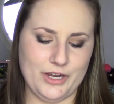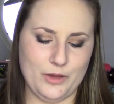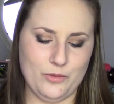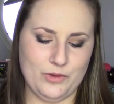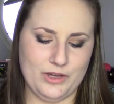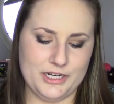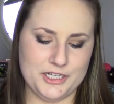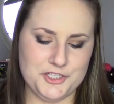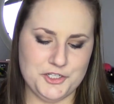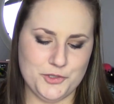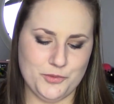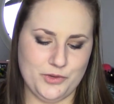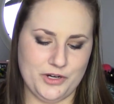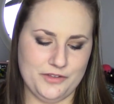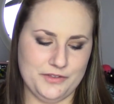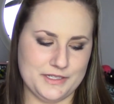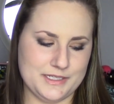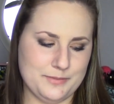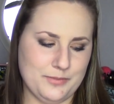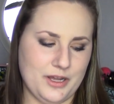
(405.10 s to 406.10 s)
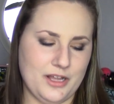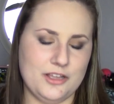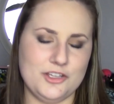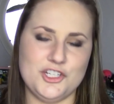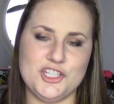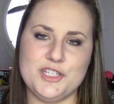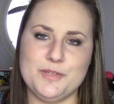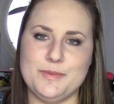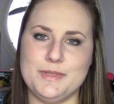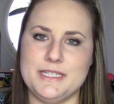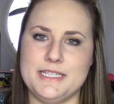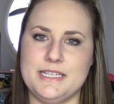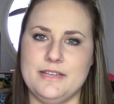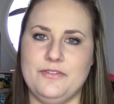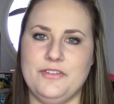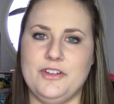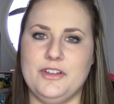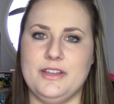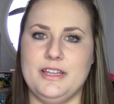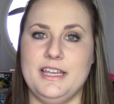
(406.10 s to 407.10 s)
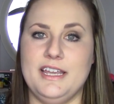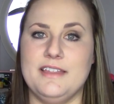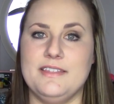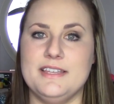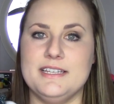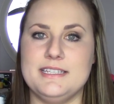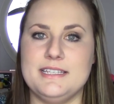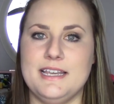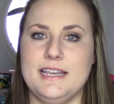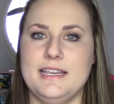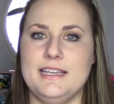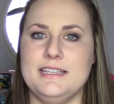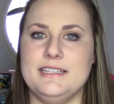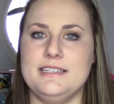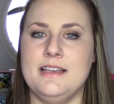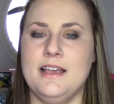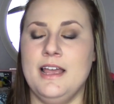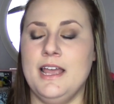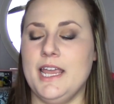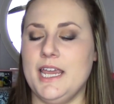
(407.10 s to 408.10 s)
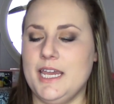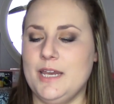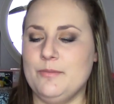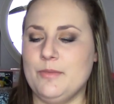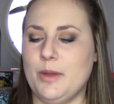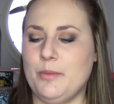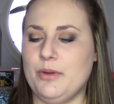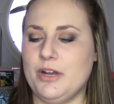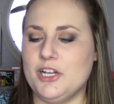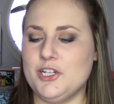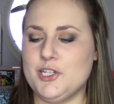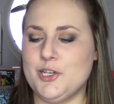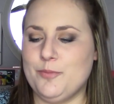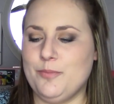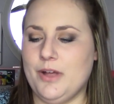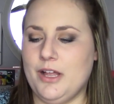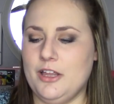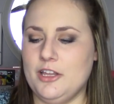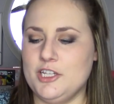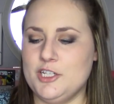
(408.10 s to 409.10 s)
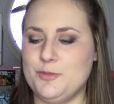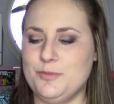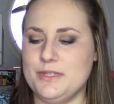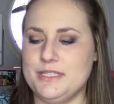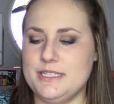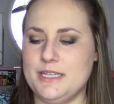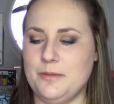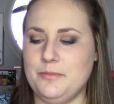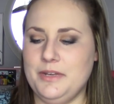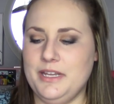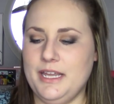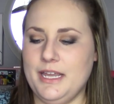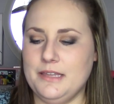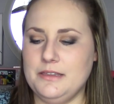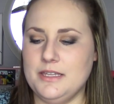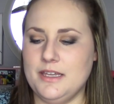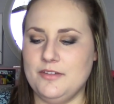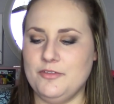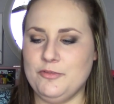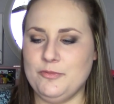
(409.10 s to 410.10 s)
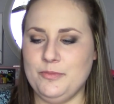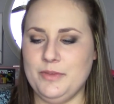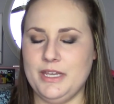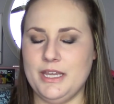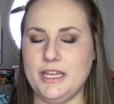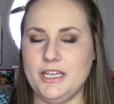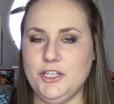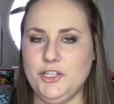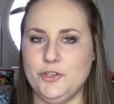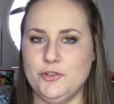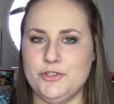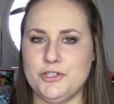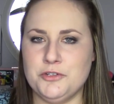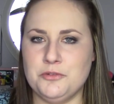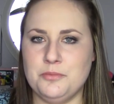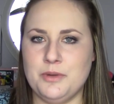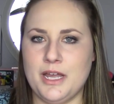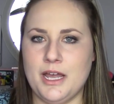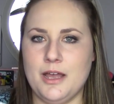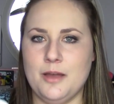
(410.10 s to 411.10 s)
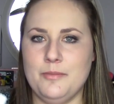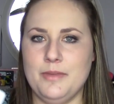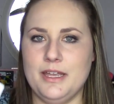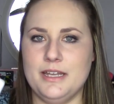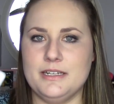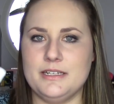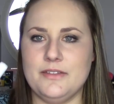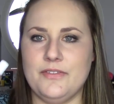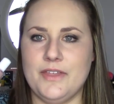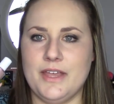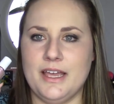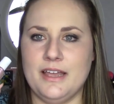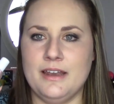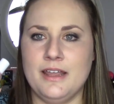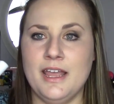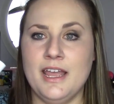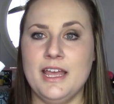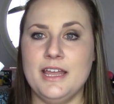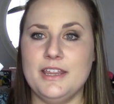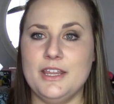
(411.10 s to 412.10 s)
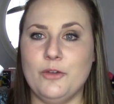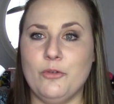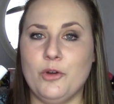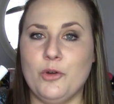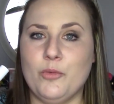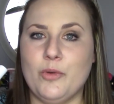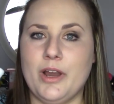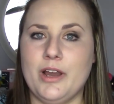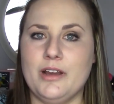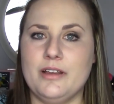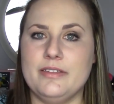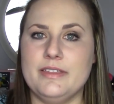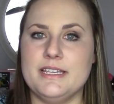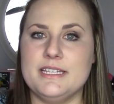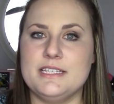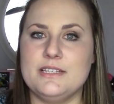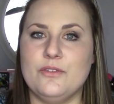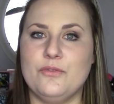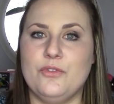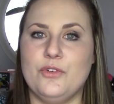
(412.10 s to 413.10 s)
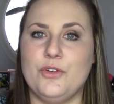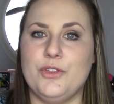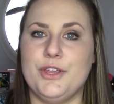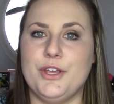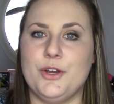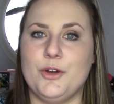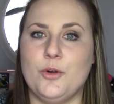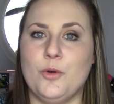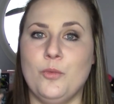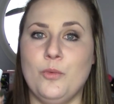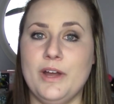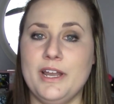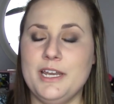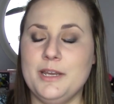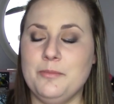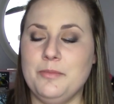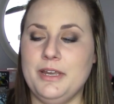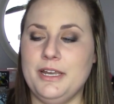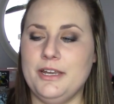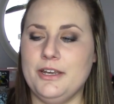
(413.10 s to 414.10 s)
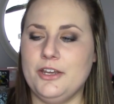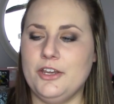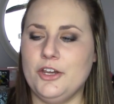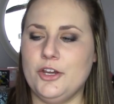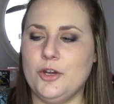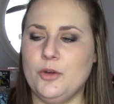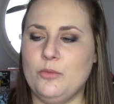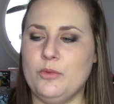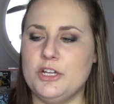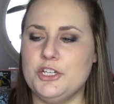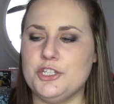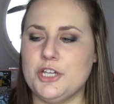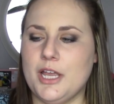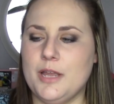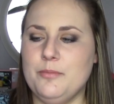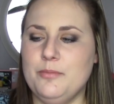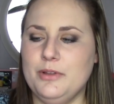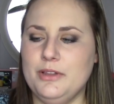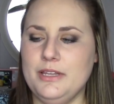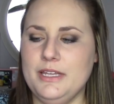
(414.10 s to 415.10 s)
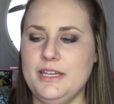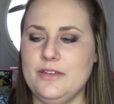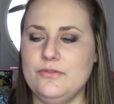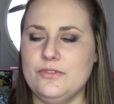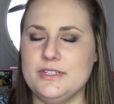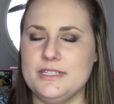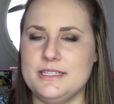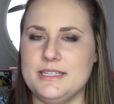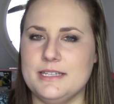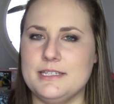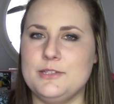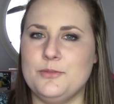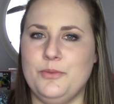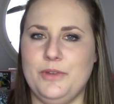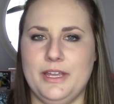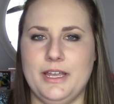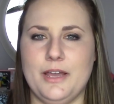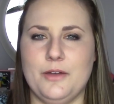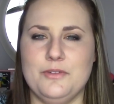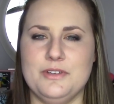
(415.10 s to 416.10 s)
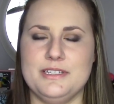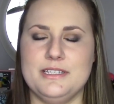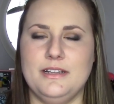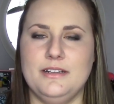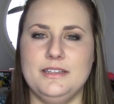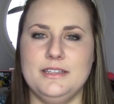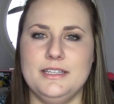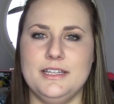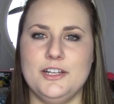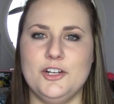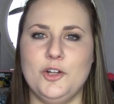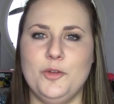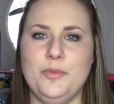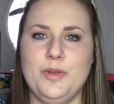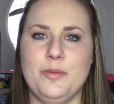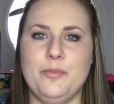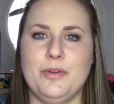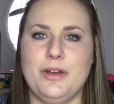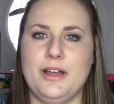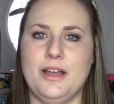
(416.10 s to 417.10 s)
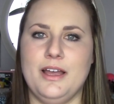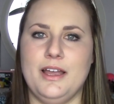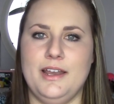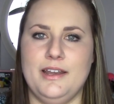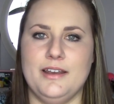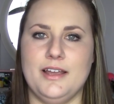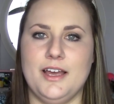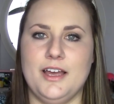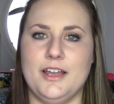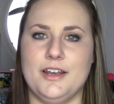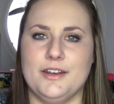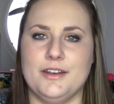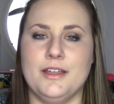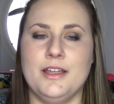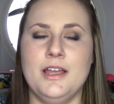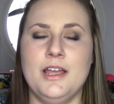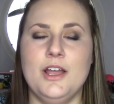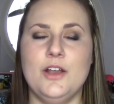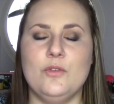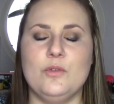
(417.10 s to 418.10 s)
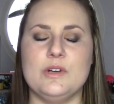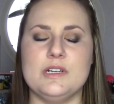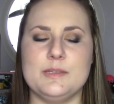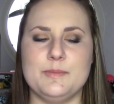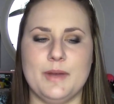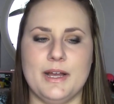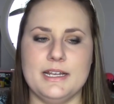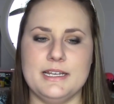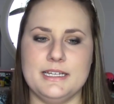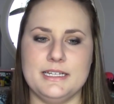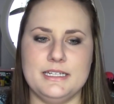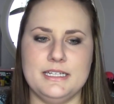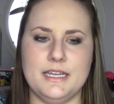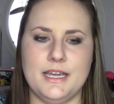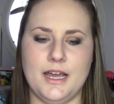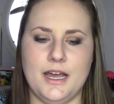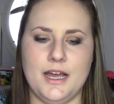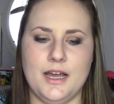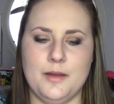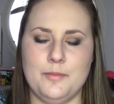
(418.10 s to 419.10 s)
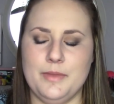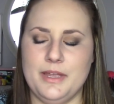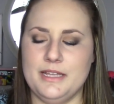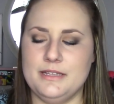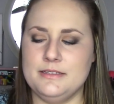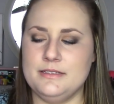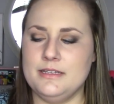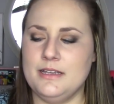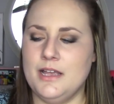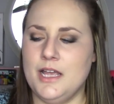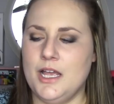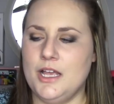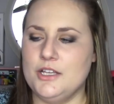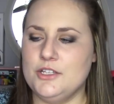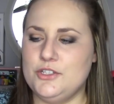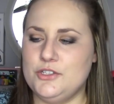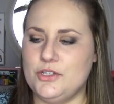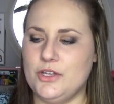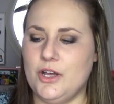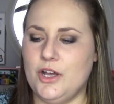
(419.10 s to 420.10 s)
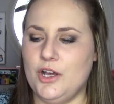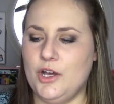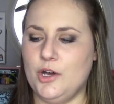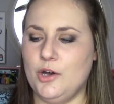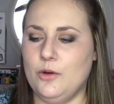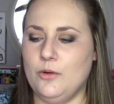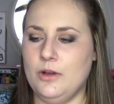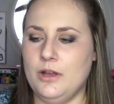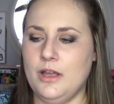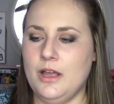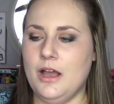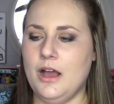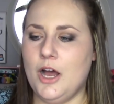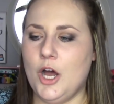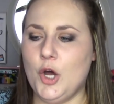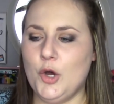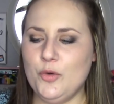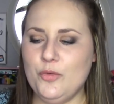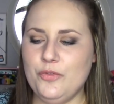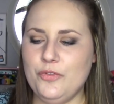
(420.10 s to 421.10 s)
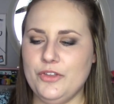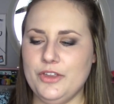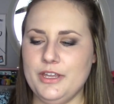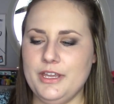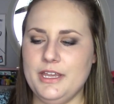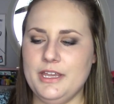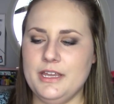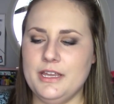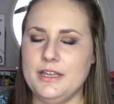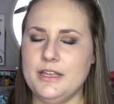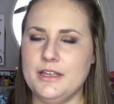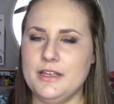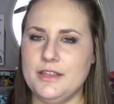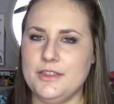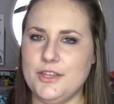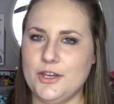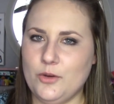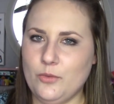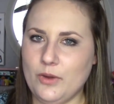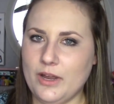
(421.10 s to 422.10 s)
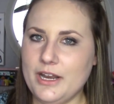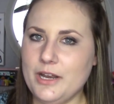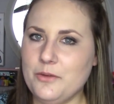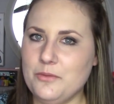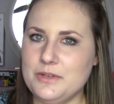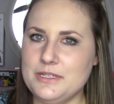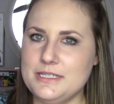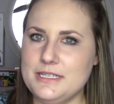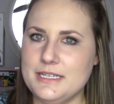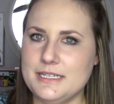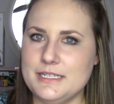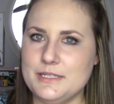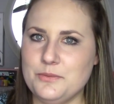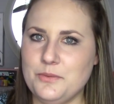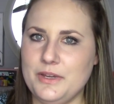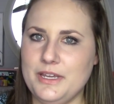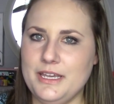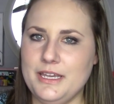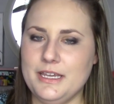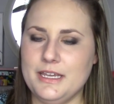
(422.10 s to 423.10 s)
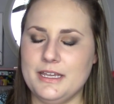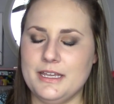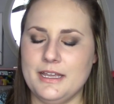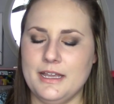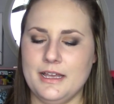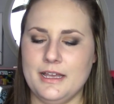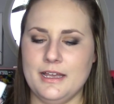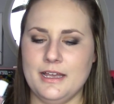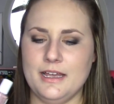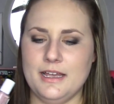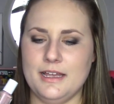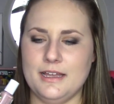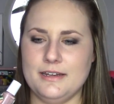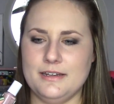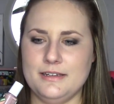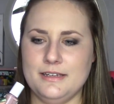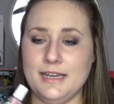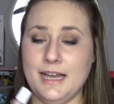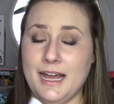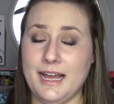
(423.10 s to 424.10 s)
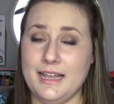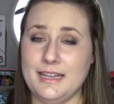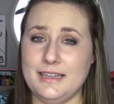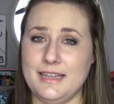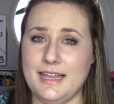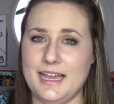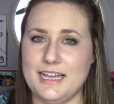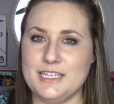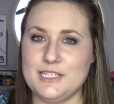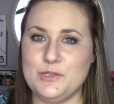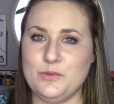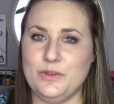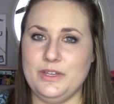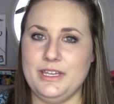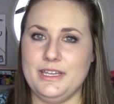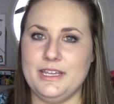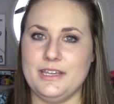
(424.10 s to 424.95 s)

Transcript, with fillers: I wanted to wear this polish specifically. This is in my project polish, but somebody had left me a YouTube comment that they were wearing this for their wedding manicure, which I believe was this week. I was a little bit behind on responding to comments. So hopefully their wedding was this week, not last week